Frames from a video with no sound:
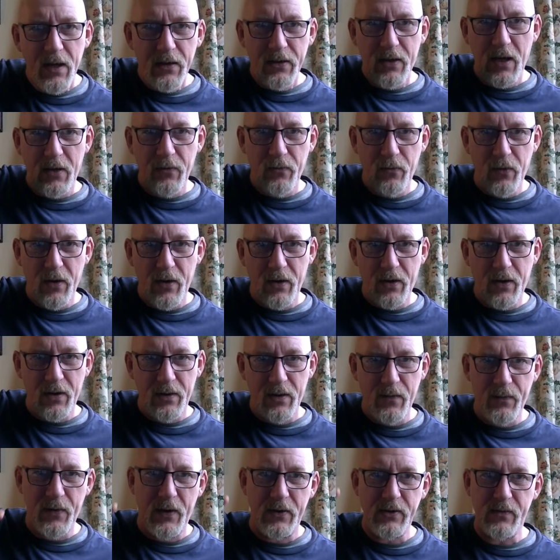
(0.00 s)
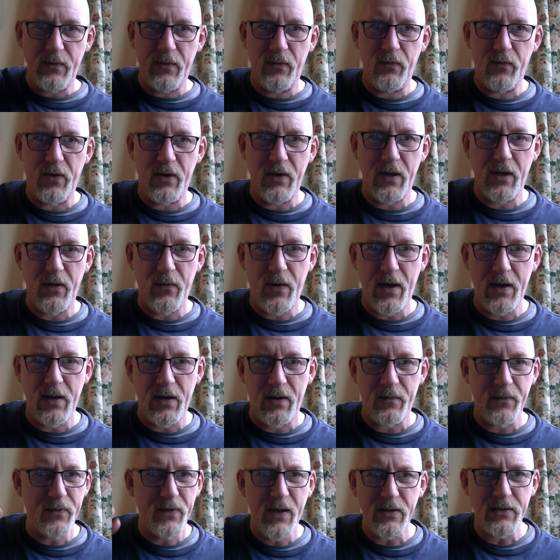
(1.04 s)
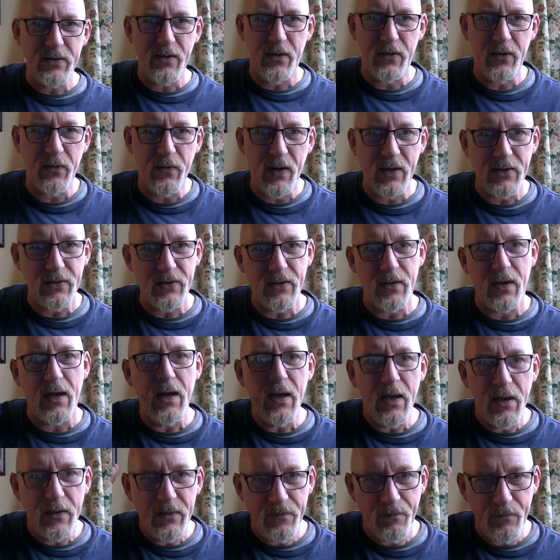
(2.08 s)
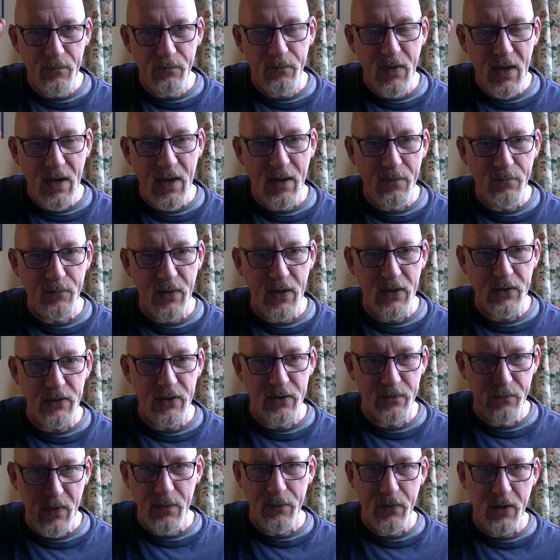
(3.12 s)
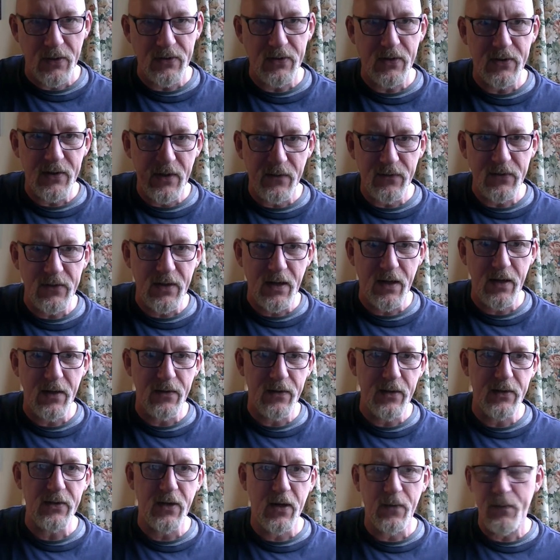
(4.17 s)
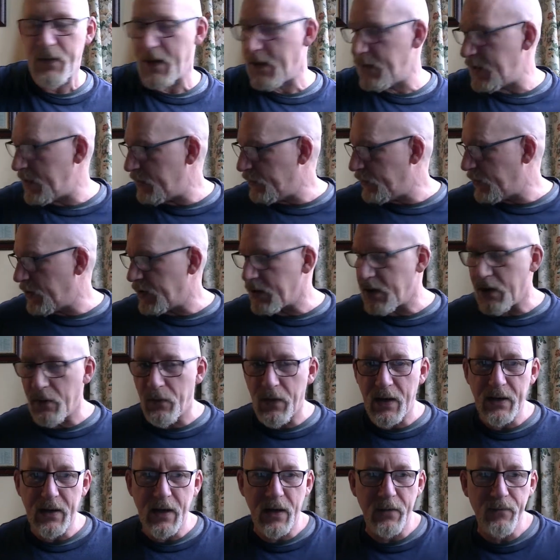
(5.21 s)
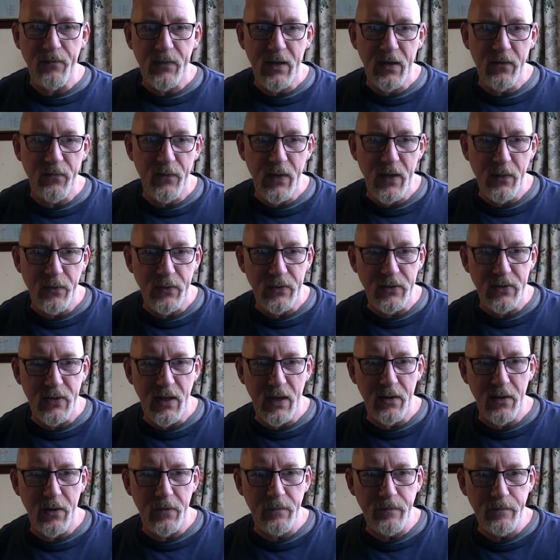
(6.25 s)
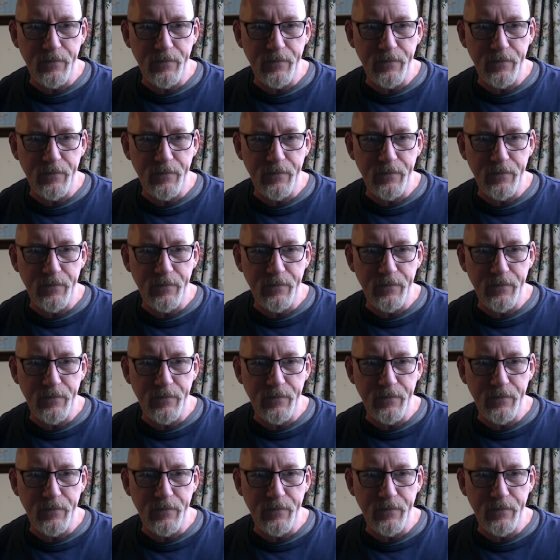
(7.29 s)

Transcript: Don't work at the bottom and work your way up. That's not the way to do it. Be ambitious, be positive. Start at the top and then work your way down if people say no.